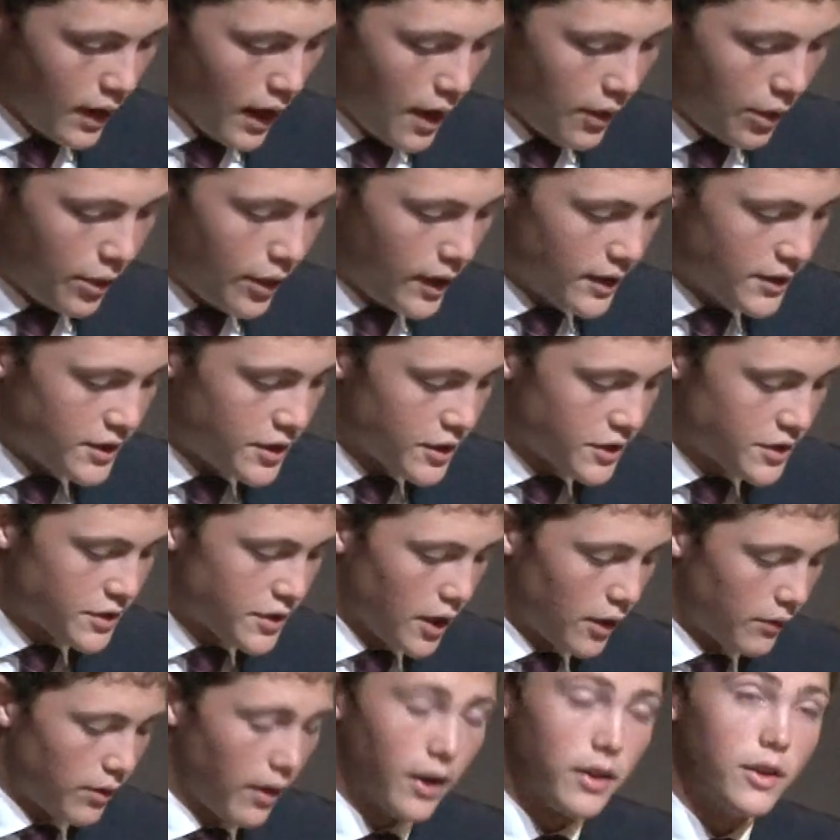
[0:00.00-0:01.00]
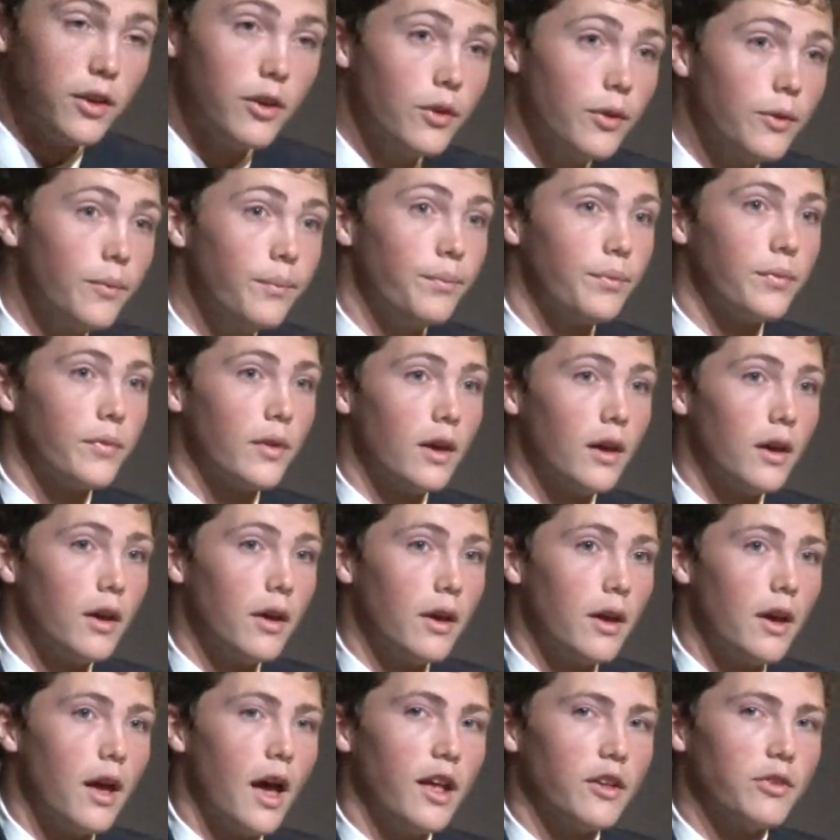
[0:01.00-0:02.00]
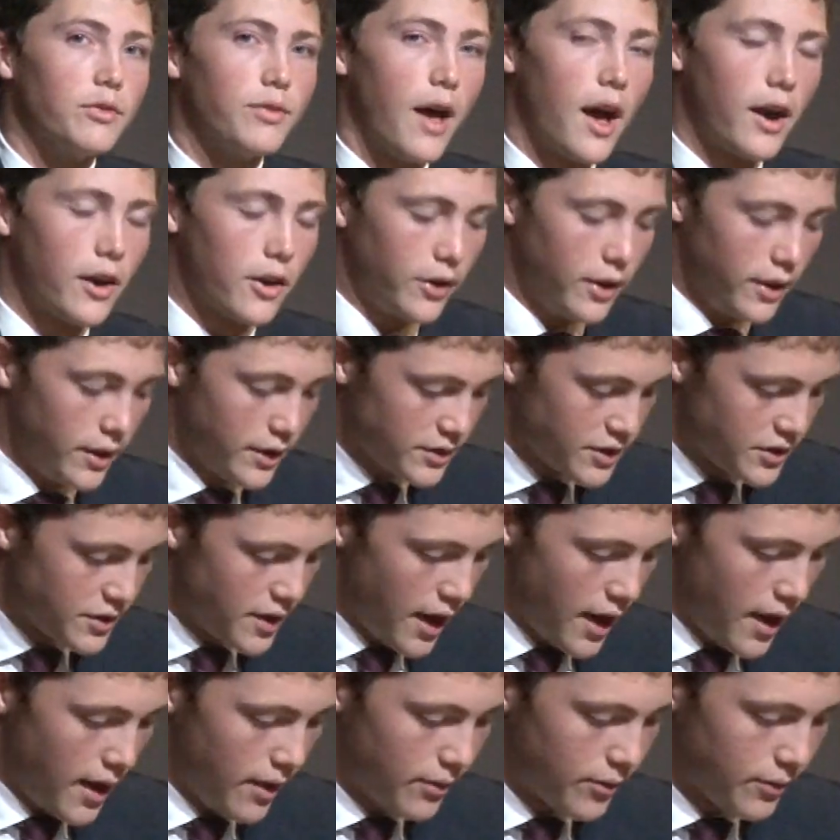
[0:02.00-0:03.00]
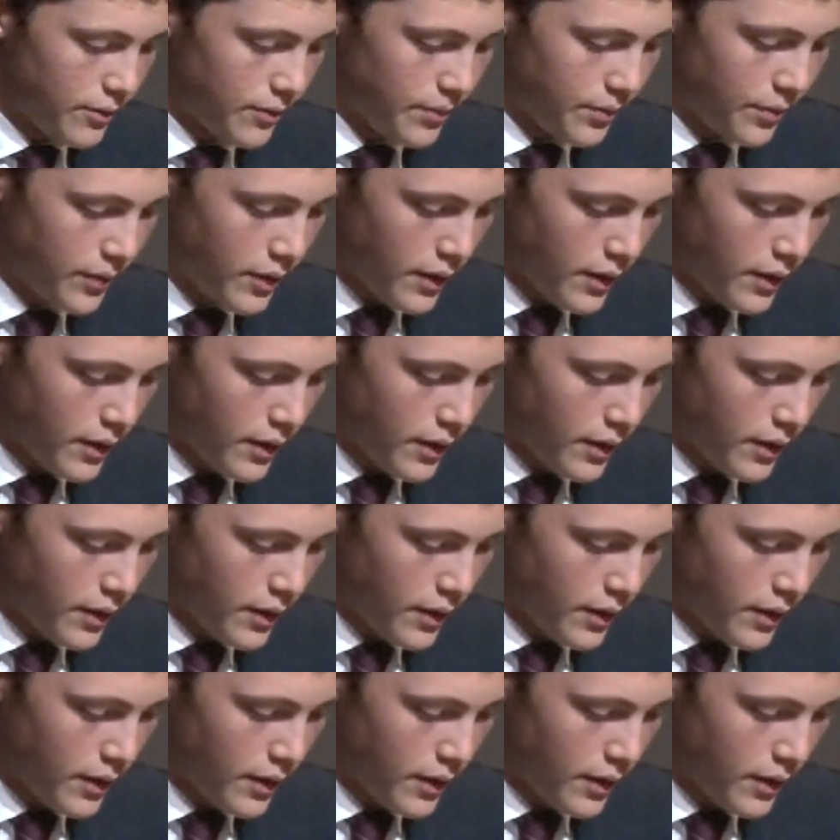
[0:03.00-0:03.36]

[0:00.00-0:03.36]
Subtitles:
and think to yourself how you, as faculty and staff,